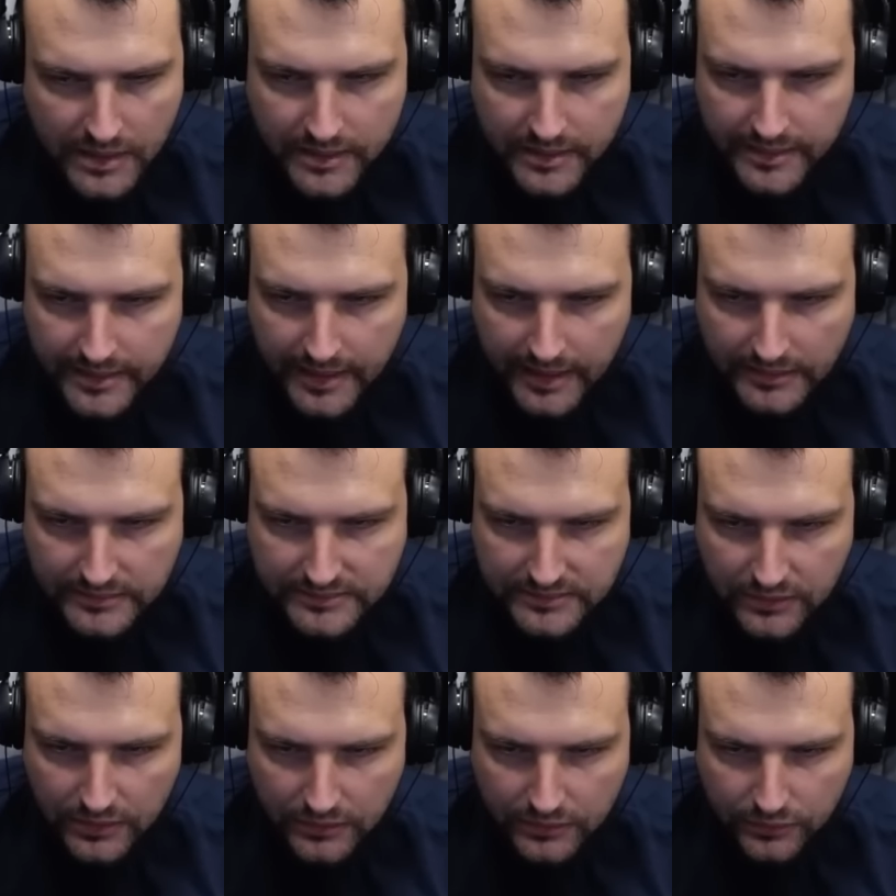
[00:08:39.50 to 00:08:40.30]

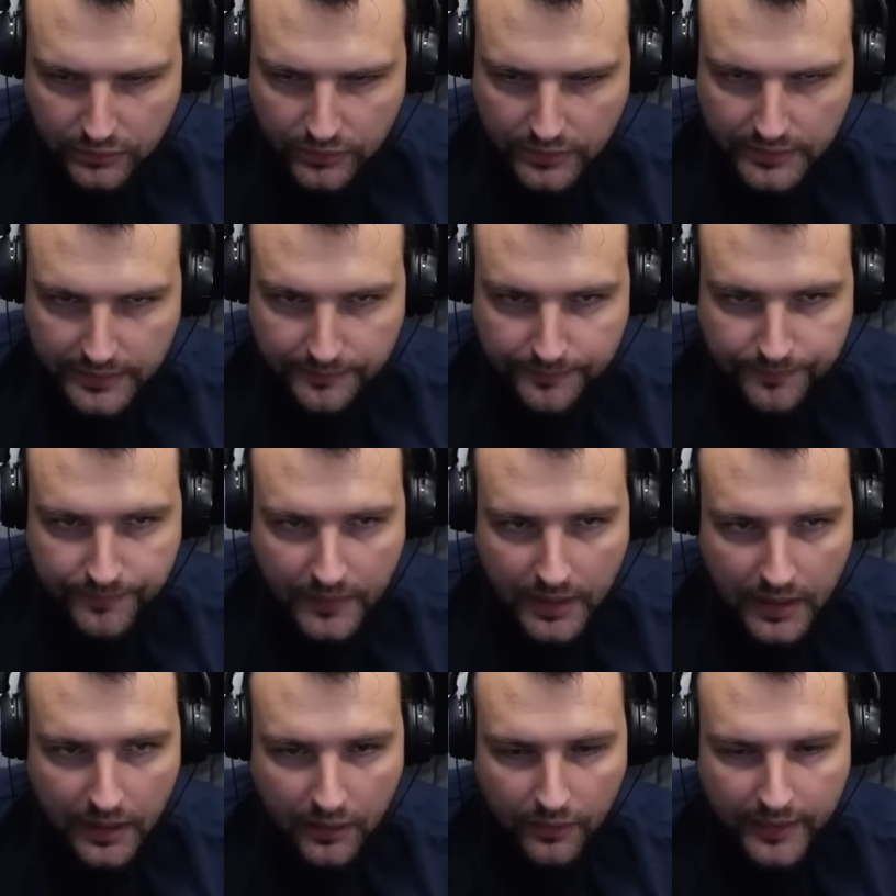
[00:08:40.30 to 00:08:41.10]
That's not good.
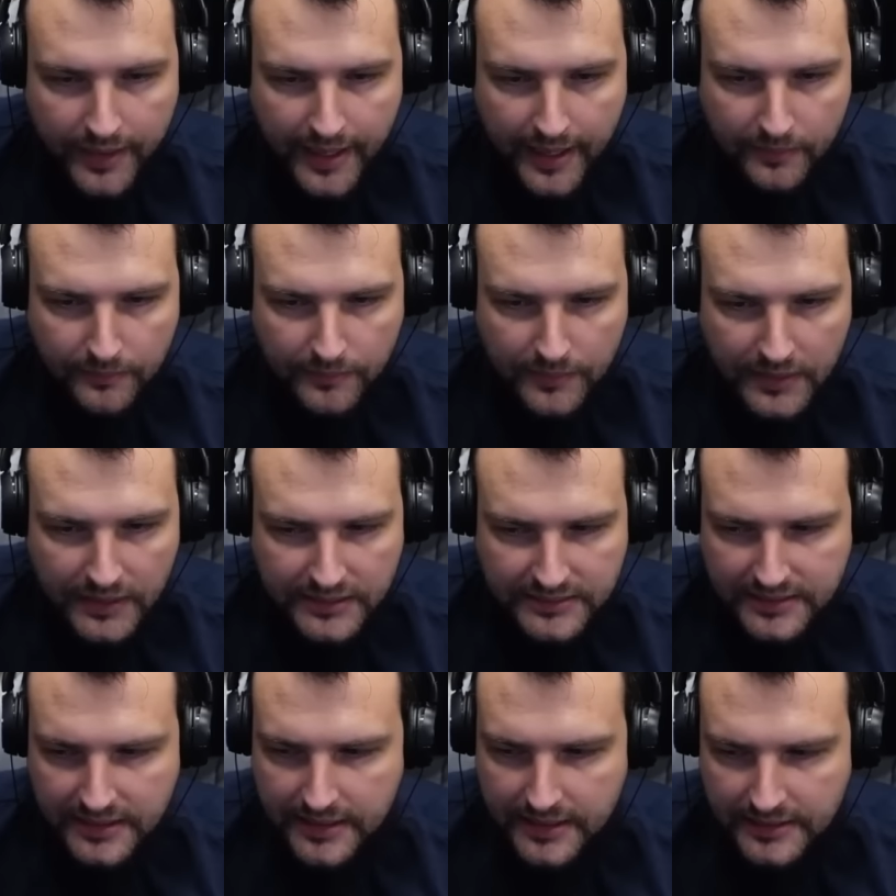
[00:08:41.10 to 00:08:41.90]
Okay,
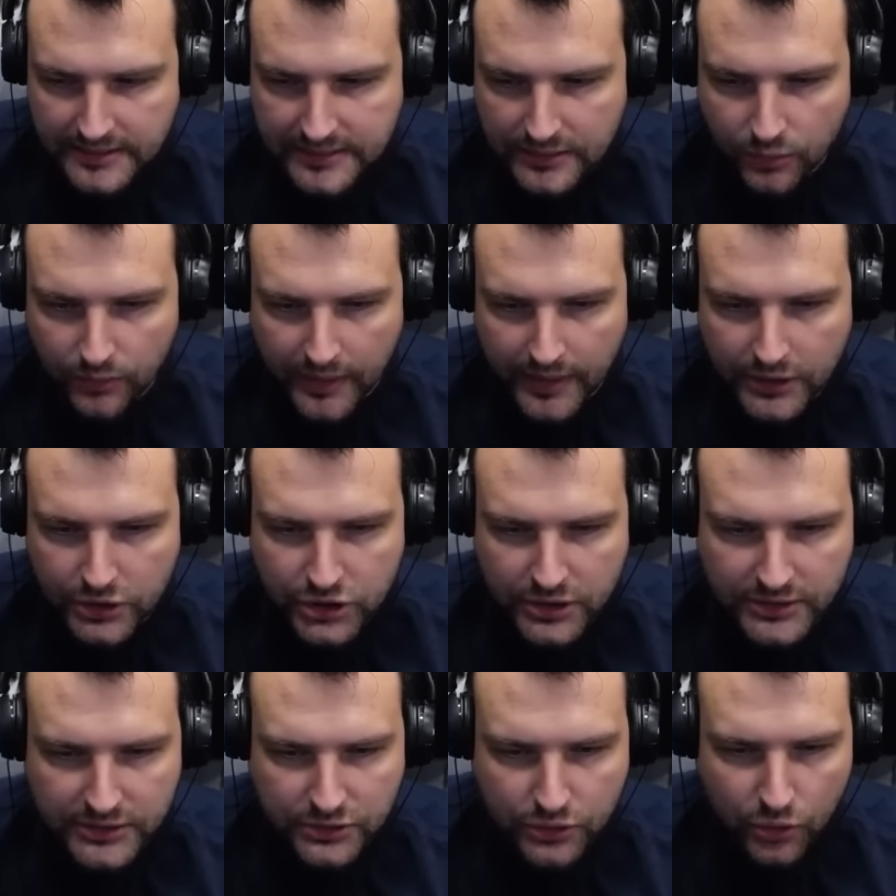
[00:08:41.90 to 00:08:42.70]
listen, the
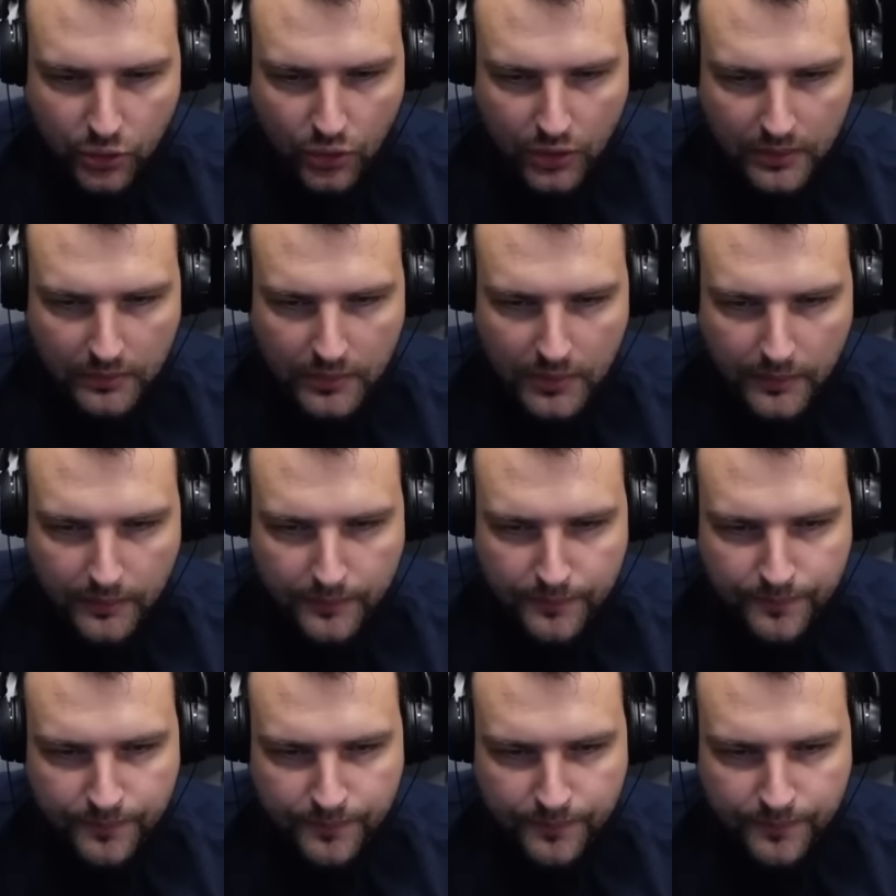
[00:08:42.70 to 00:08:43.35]
situation is horrible.